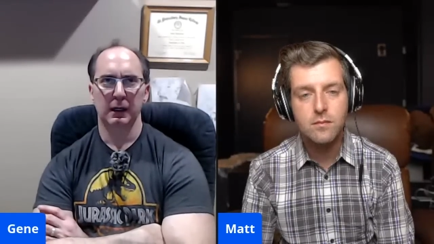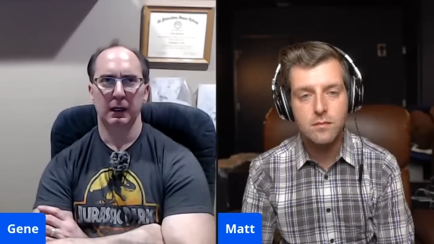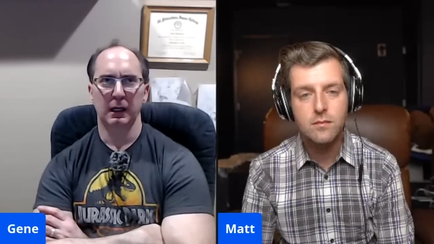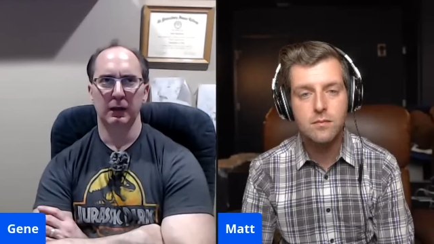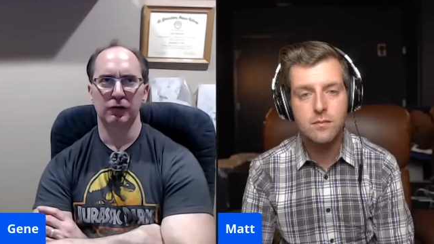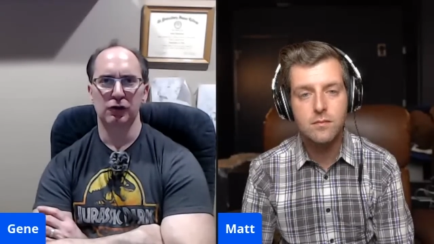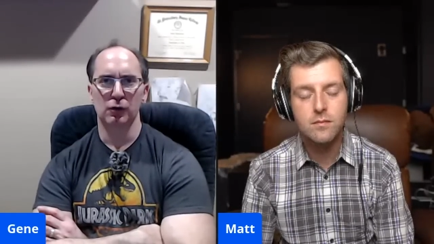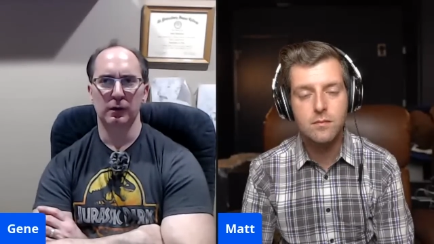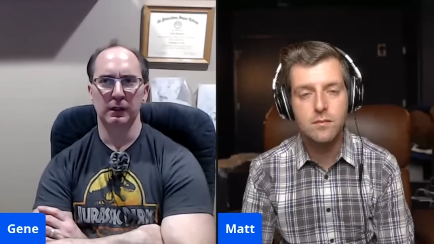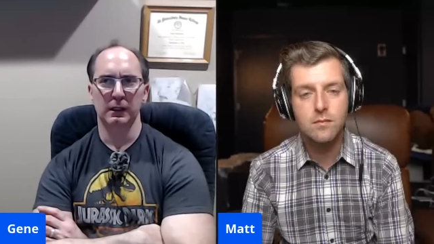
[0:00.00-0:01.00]
Speaker 1: is you
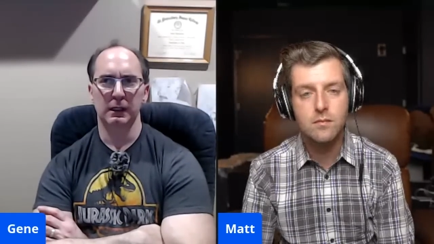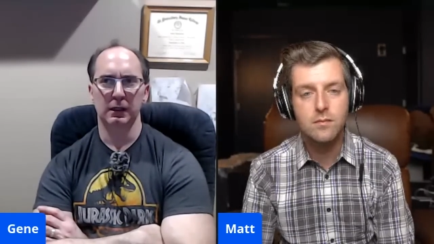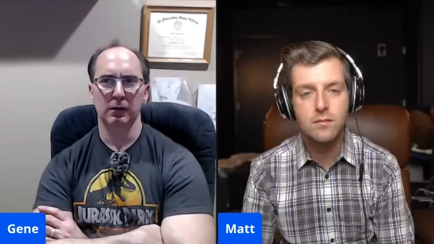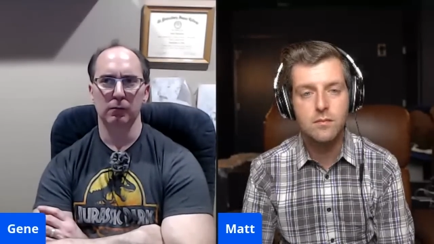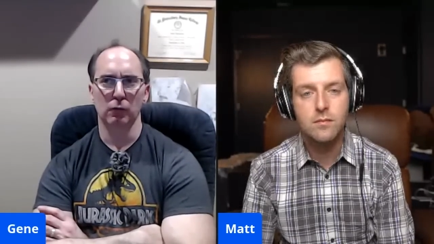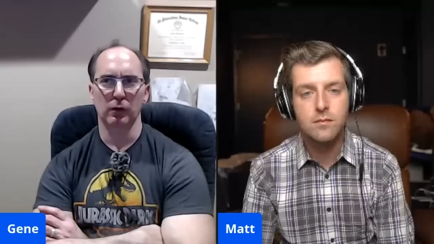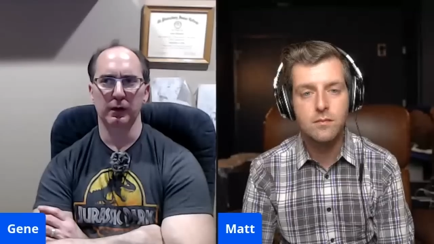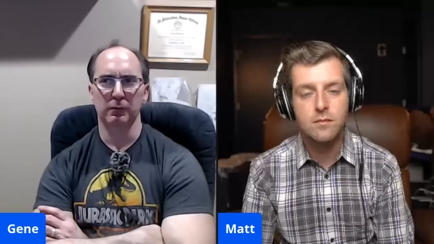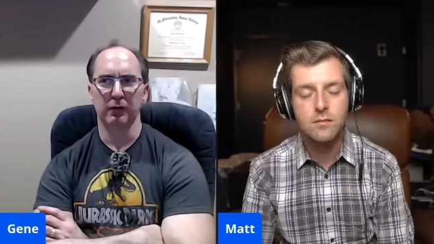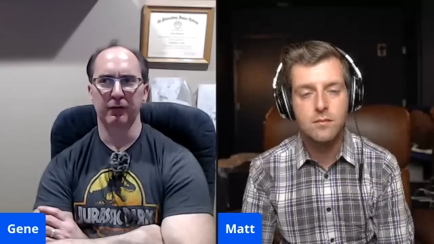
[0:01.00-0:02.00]
can hear more
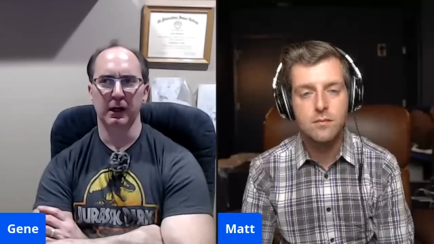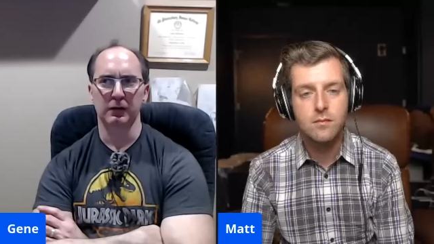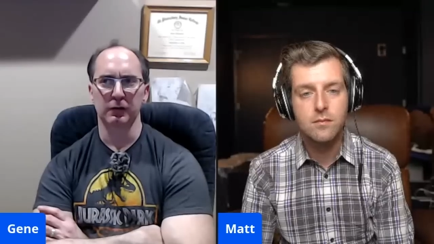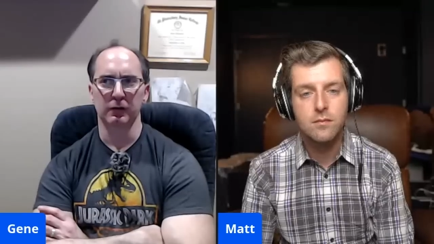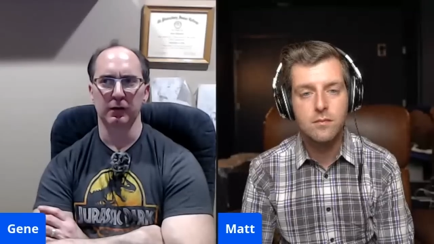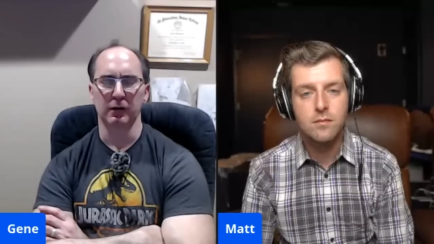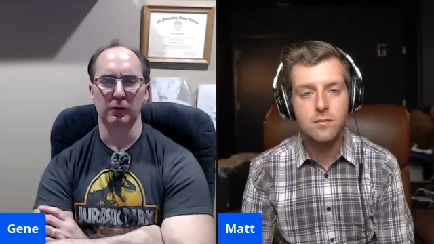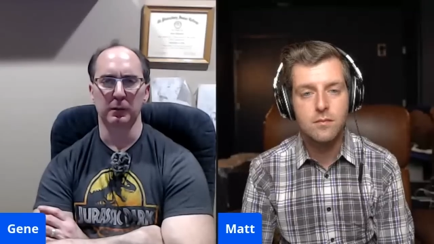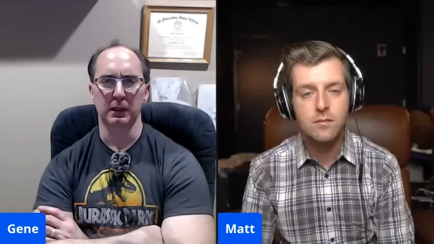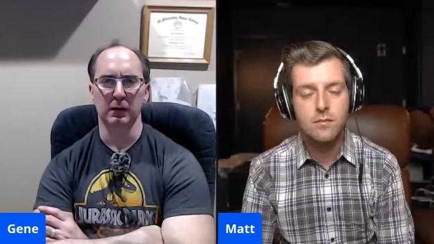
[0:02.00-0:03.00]
imperfections in a
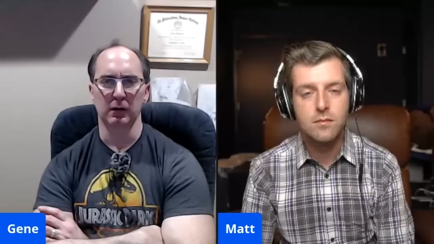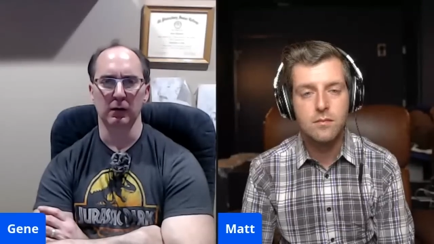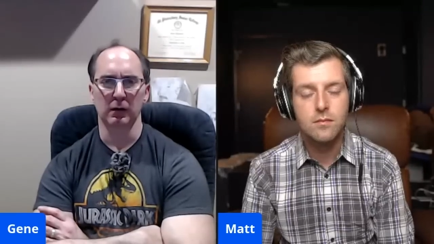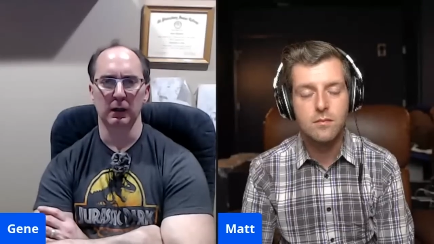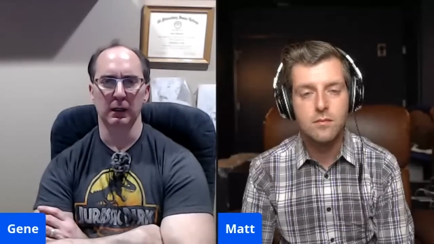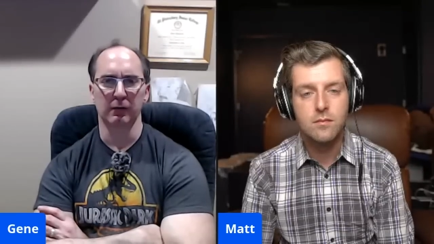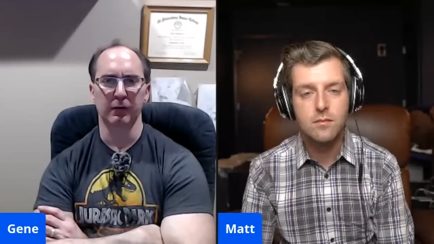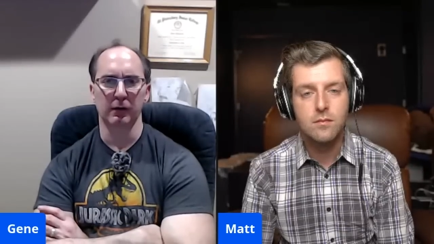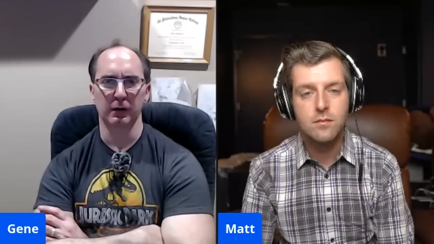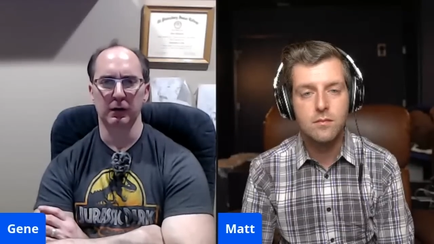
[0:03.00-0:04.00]
speaker in a
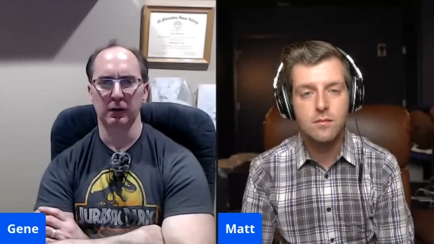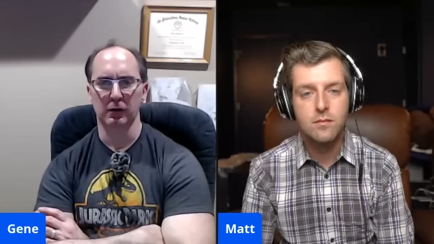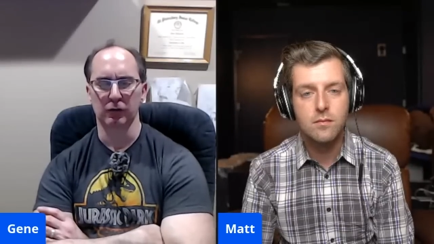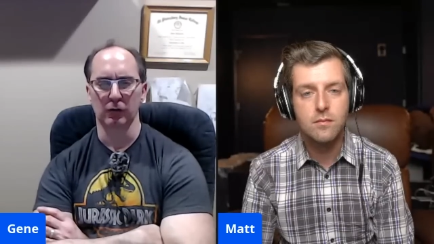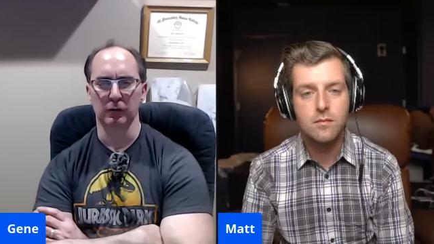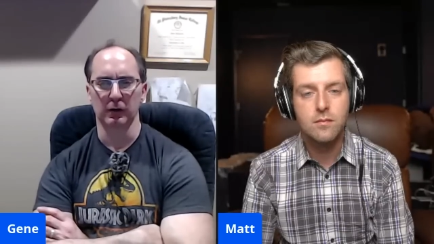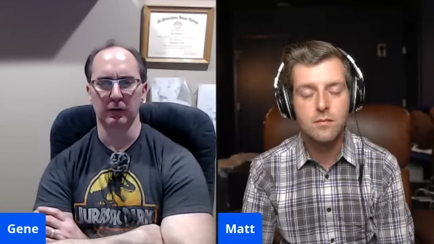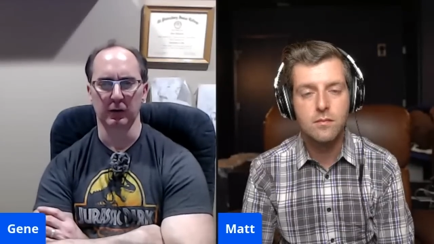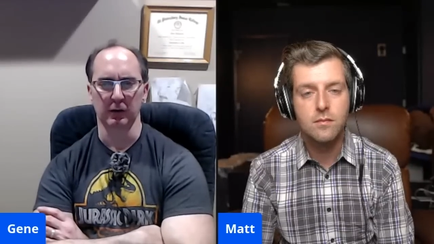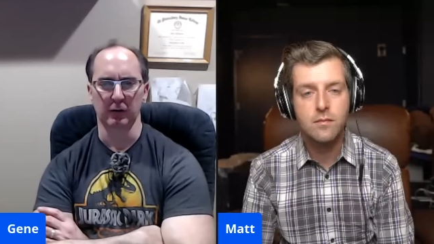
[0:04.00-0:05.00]
very controlled
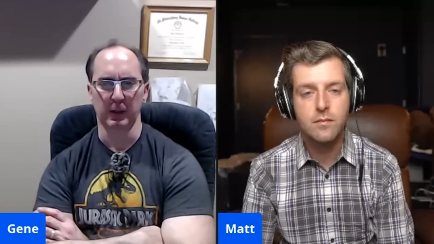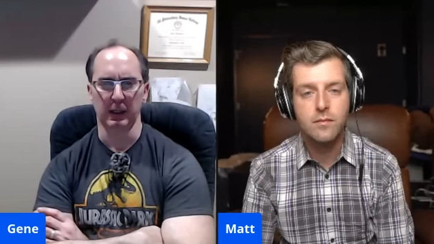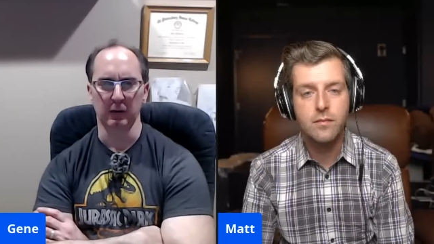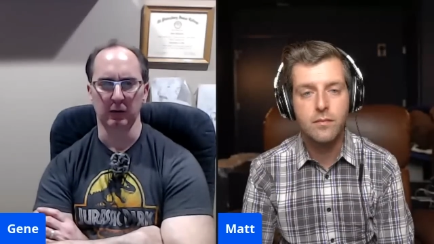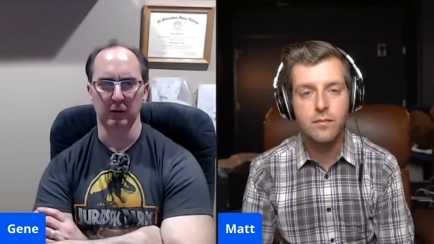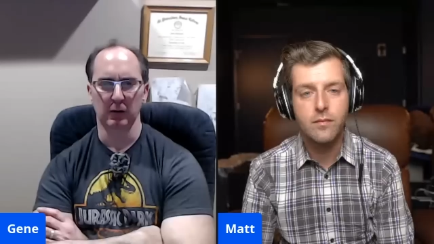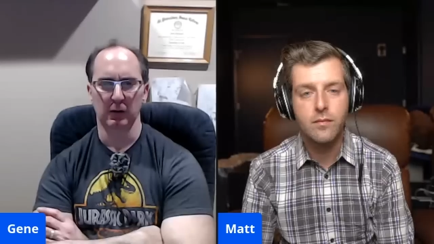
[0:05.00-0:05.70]
listening space.